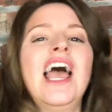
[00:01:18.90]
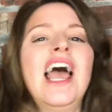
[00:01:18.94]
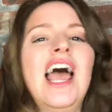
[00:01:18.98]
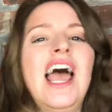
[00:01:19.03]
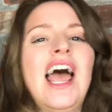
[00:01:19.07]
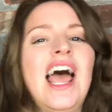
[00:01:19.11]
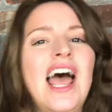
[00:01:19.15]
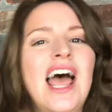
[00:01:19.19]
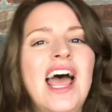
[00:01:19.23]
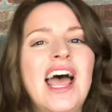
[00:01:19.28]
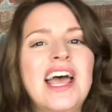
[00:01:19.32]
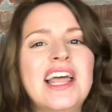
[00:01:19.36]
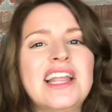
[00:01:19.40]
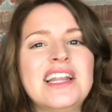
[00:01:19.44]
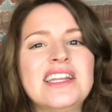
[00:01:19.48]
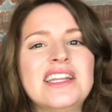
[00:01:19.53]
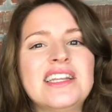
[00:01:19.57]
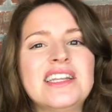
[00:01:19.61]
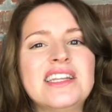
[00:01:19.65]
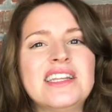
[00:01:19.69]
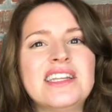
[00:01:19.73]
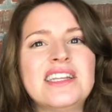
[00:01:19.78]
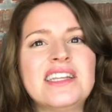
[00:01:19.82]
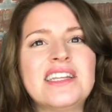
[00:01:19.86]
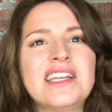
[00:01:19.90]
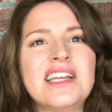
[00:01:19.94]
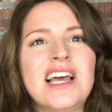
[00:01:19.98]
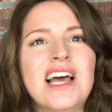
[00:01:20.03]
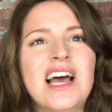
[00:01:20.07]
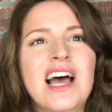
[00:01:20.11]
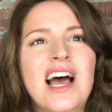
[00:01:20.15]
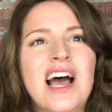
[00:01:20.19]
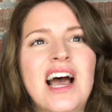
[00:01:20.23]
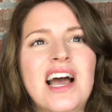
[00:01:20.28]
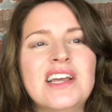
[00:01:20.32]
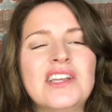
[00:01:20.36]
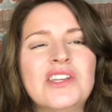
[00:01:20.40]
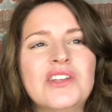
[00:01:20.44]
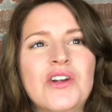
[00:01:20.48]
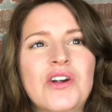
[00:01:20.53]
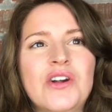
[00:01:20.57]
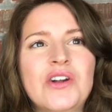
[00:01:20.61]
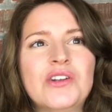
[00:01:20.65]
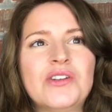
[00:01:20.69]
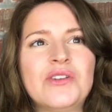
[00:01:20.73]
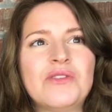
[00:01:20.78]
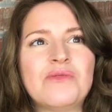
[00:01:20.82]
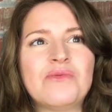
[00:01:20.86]
And I
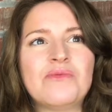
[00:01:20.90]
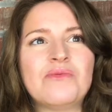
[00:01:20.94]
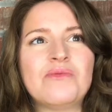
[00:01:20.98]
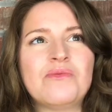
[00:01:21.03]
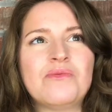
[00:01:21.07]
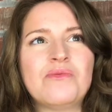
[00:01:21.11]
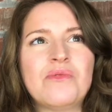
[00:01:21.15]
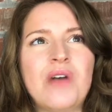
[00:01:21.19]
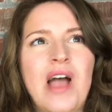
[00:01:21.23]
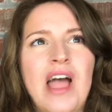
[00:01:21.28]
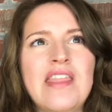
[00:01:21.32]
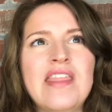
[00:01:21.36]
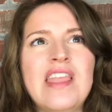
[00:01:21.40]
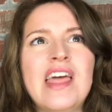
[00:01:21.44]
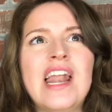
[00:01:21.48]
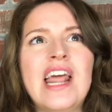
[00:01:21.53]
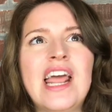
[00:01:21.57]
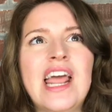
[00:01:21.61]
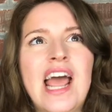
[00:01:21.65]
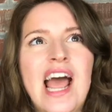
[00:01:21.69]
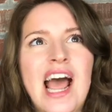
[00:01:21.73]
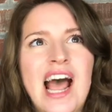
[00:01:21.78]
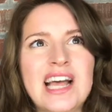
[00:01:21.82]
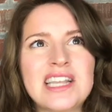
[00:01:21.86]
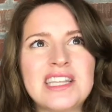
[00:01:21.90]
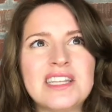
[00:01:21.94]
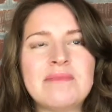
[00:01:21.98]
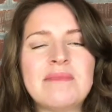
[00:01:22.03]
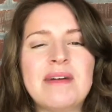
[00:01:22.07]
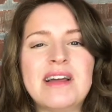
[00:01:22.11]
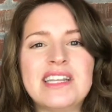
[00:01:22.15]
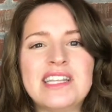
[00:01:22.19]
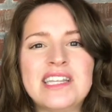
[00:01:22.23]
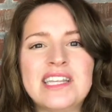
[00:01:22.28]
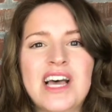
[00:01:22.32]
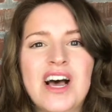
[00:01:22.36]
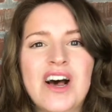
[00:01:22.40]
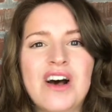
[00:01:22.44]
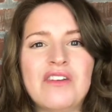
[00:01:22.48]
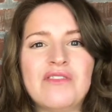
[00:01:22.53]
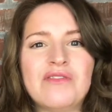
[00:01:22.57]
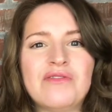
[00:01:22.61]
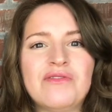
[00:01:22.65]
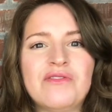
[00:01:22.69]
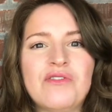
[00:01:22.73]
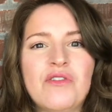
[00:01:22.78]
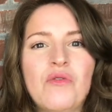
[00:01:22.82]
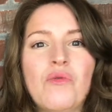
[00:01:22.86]
started to and then I asked myself,